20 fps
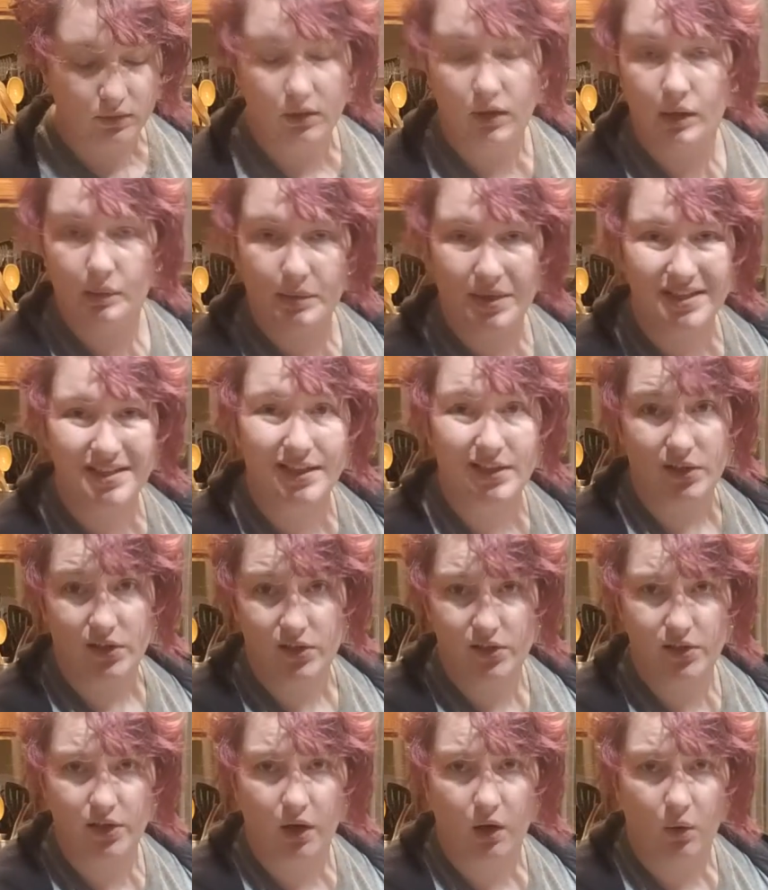I'm going to say
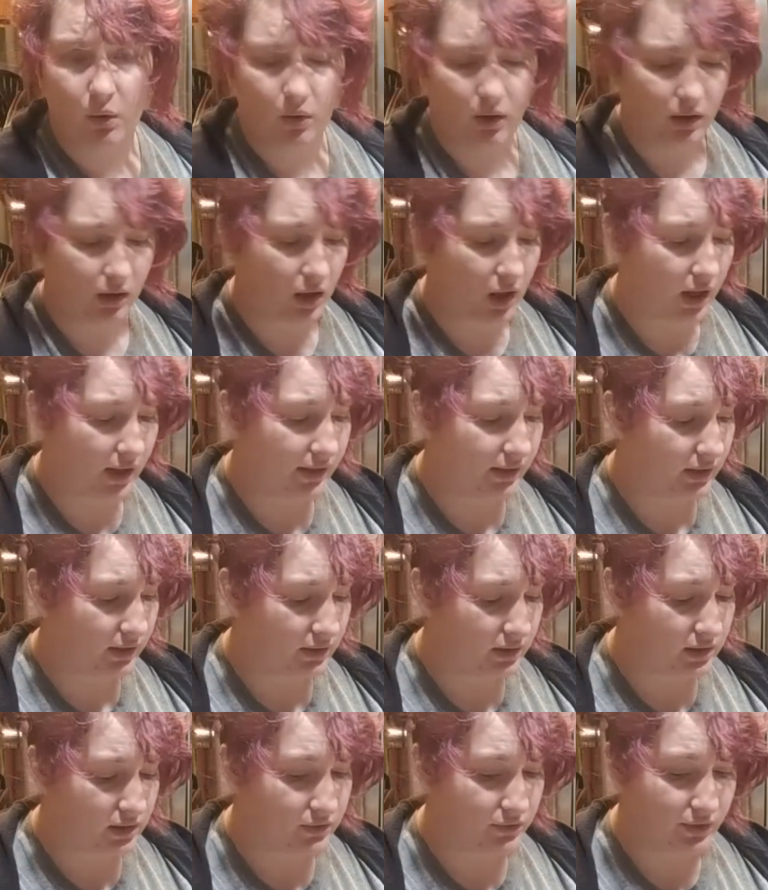so a lot in
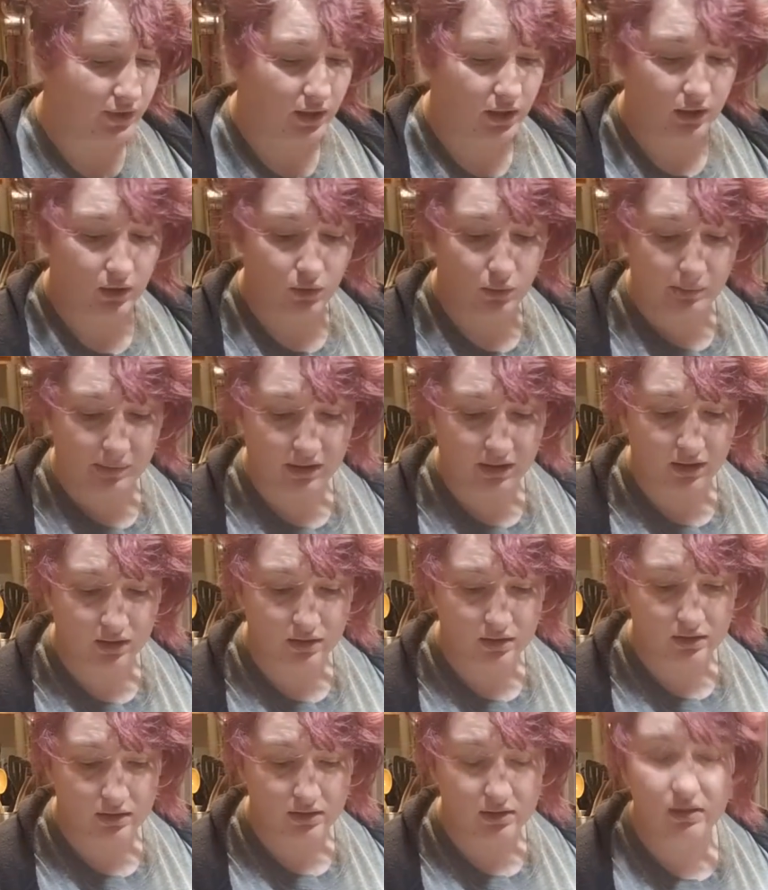this video
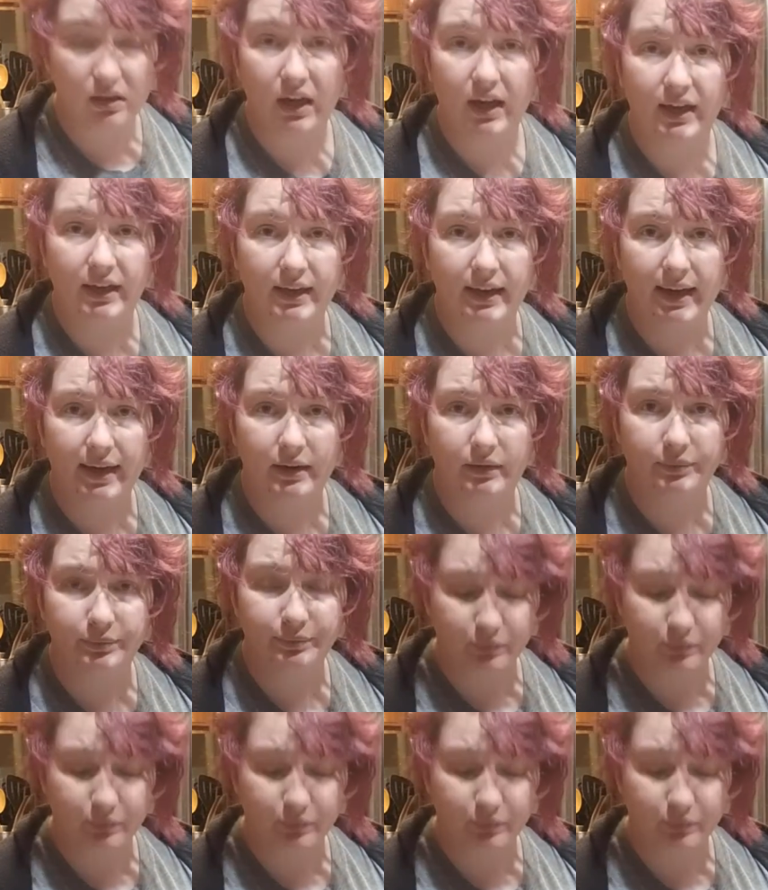because I can.